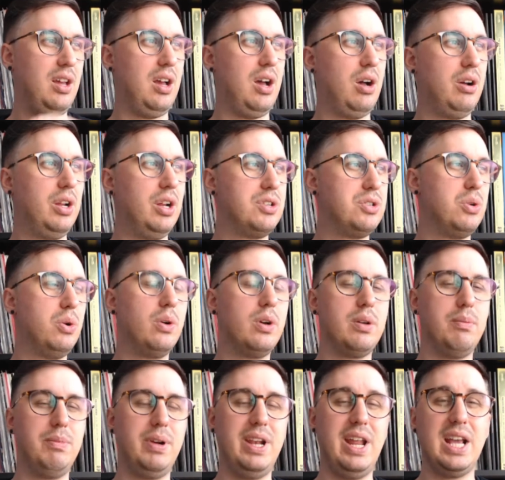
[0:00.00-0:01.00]
I'm going to talk
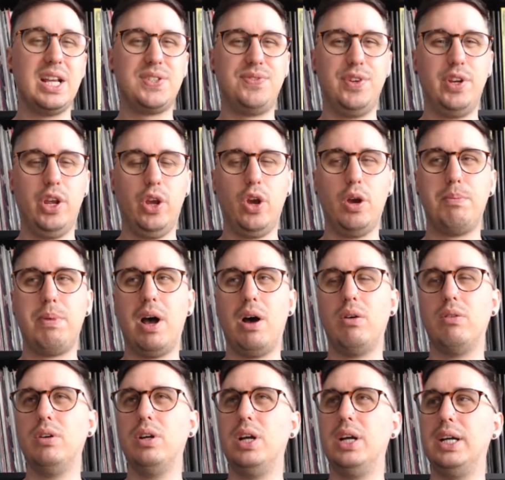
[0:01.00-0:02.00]
in my next video about
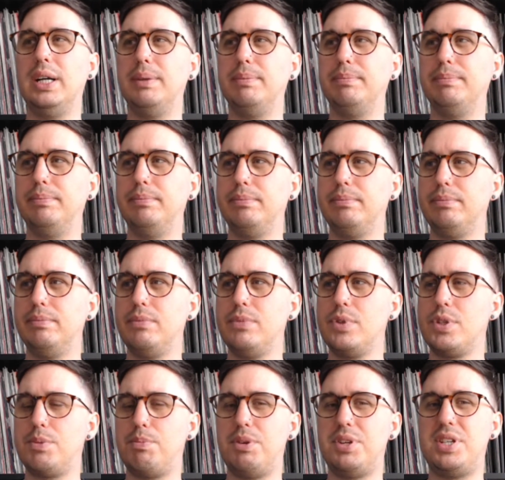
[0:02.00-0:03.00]

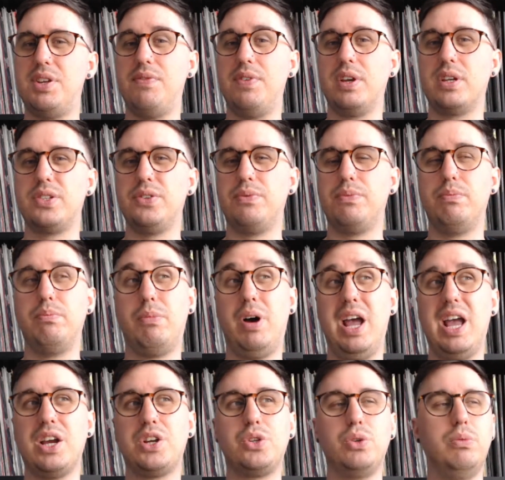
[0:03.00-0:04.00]
specifics of my
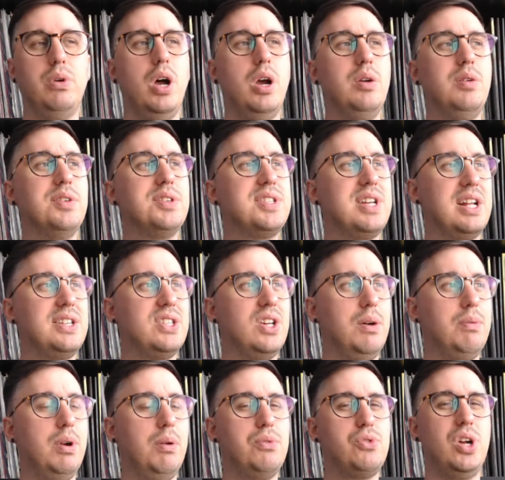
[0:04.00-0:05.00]
actual own setup,
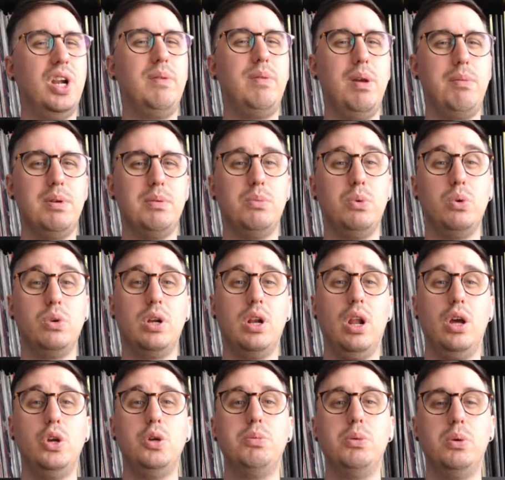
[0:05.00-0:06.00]
and I'm trying to be a bit more
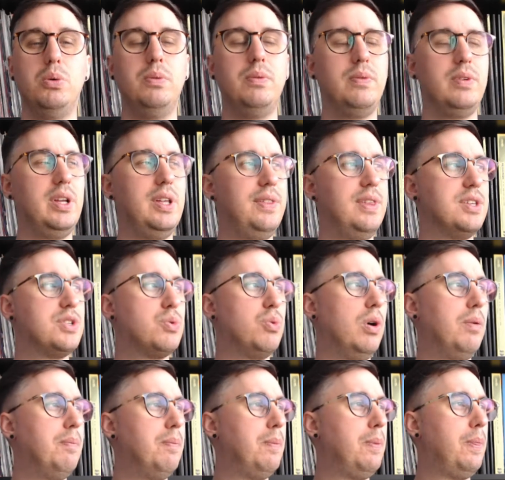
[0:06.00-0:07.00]
global in this one.